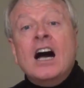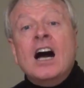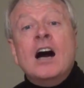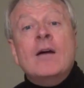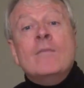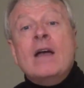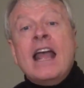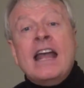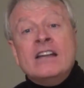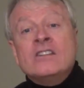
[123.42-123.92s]

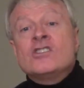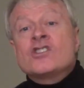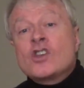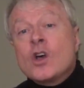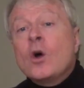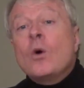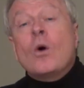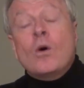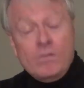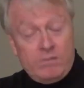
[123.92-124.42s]
And
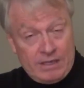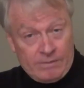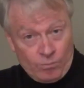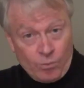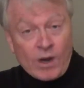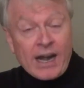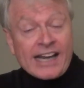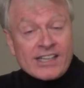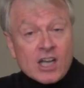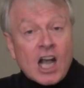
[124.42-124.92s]
so
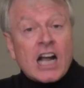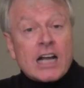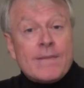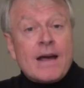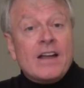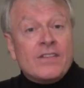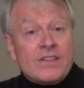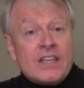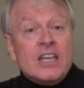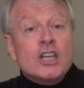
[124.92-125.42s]
when I talk
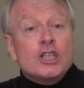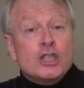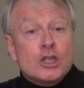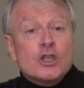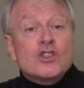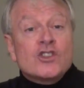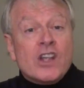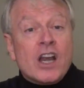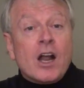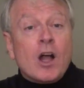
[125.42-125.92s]
about the
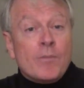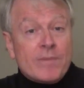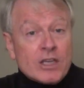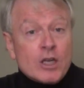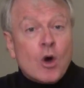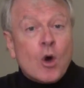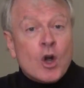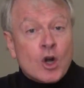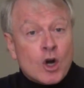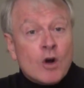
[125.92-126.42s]
issues that I'll be
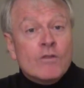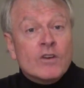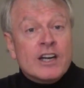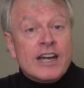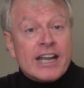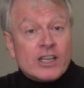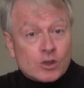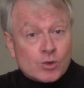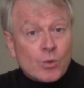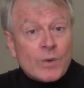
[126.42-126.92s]
going over
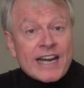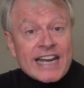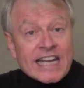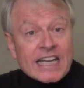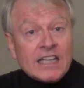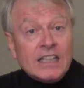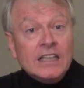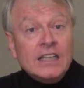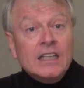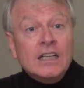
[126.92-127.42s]
next
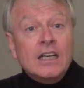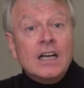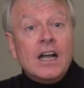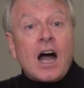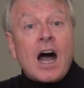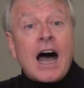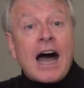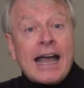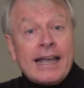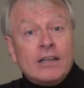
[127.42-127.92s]
week,
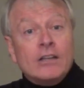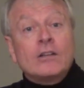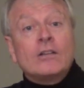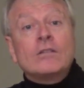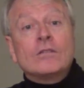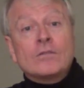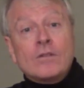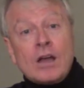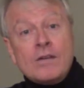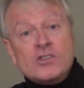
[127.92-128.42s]

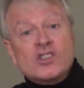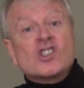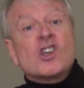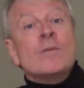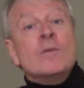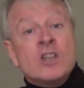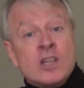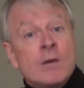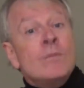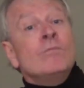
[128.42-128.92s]

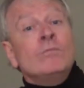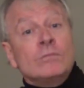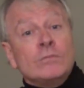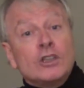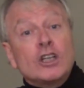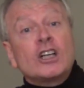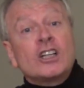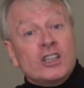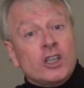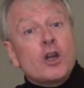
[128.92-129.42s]
some of them
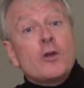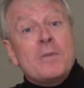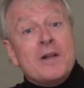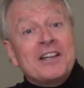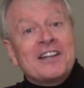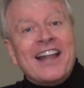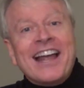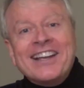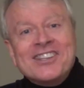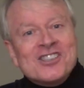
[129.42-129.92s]
look a little
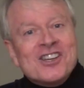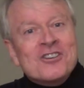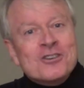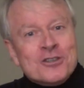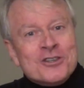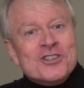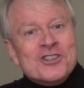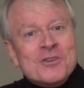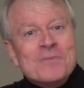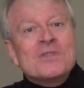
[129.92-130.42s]
bit like
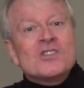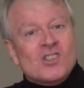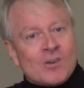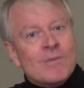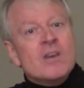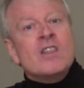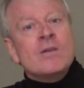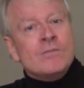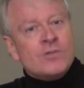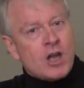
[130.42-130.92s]
centrism, and
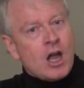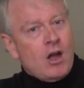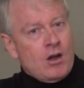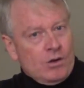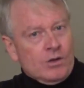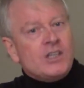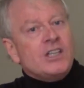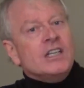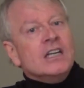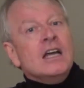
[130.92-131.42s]
some of them
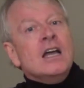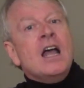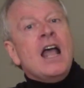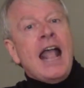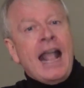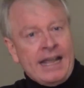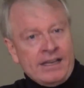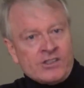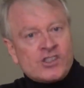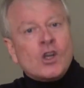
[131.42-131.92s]
don't.
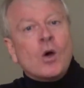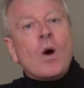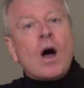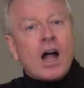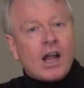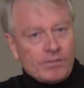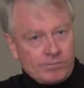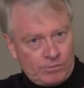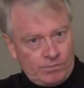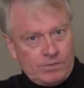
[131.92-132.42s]
And so
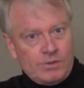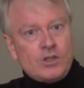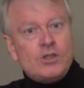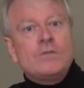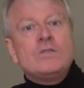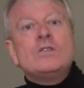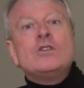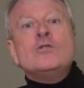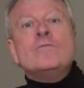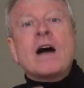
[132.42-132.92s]
I'll
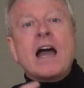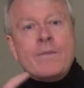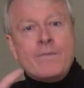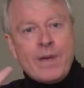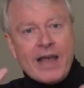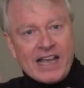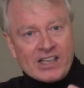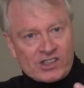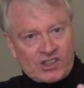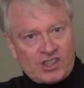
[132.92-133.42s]
do my
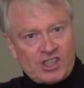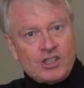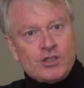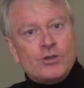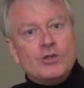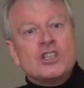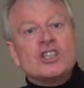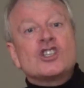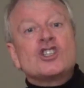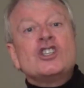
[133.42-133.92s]
best
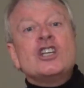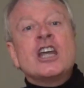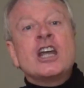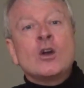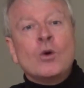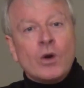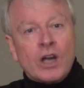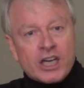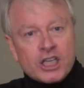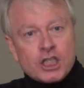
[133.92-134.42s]
to
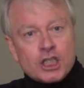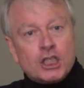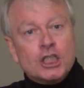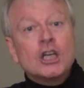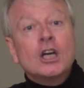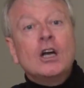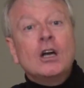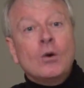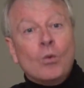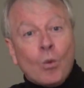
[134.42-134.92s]
distinguish
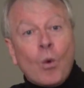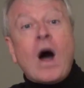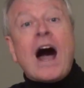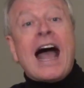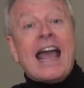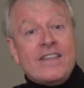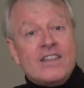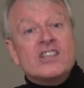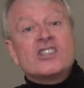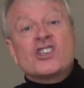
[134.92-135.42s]

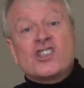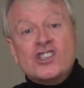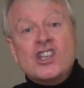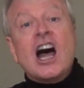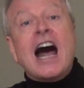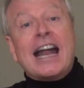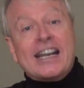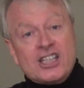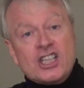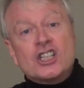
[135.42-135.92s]
why this is
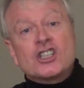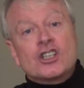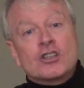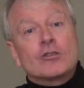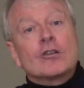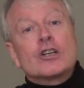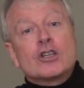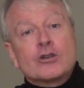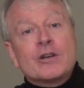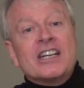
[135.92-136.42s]
not just a
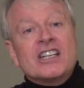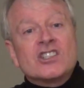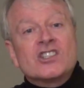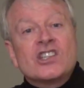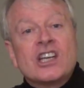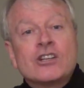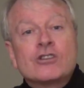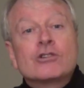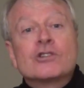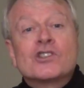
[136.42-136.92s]
retreat to
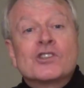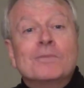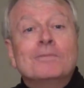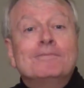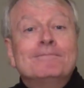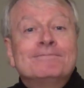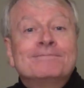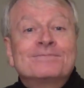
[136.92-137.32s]
centrism.